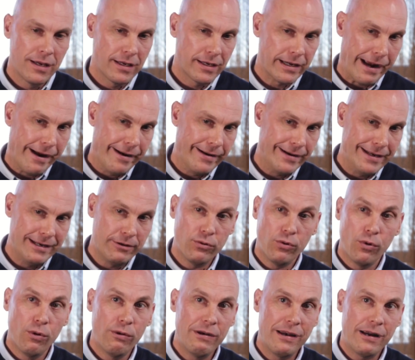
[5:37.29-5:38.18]
Currently,
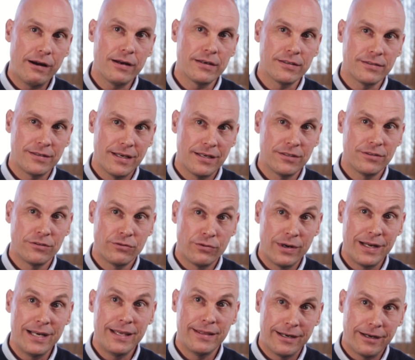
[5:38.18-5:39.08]
all our assessors
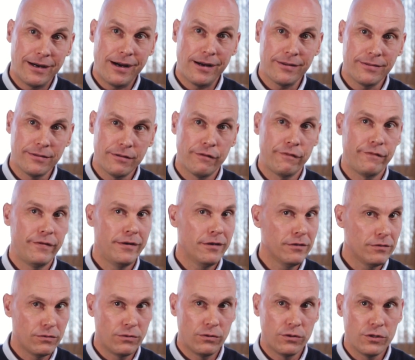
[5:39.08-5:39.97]
already that are out in the
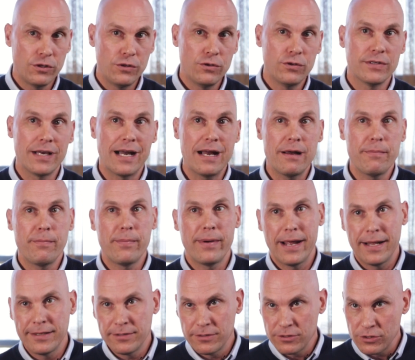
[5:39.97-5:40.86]
field all use
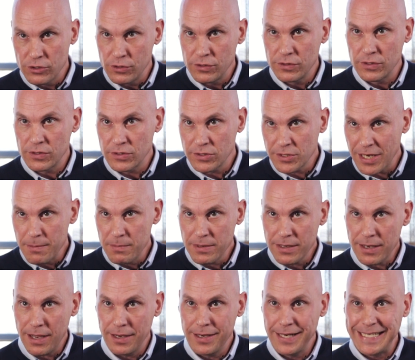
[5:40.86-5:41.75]
iPads and use the same
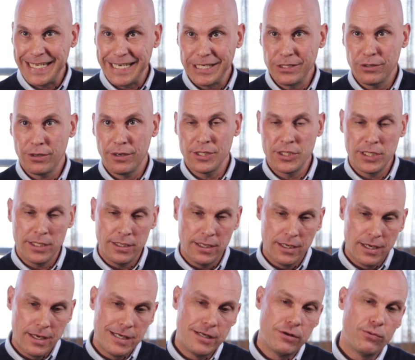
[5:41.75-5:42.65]
kind of technology.
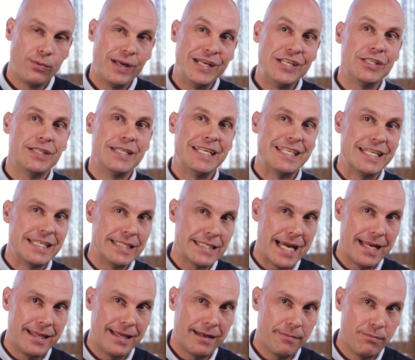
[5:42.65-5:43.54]
We just need to
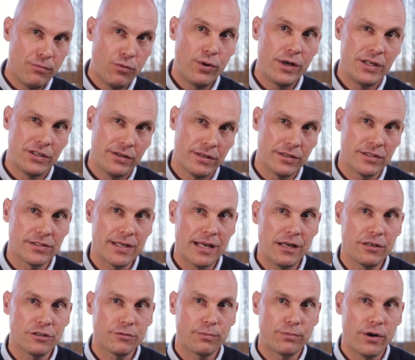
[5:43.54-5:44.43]
tailor that more into the
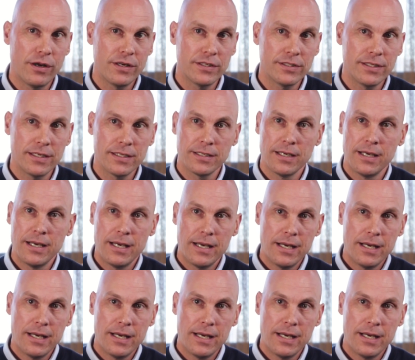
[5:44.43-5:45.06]
sales process.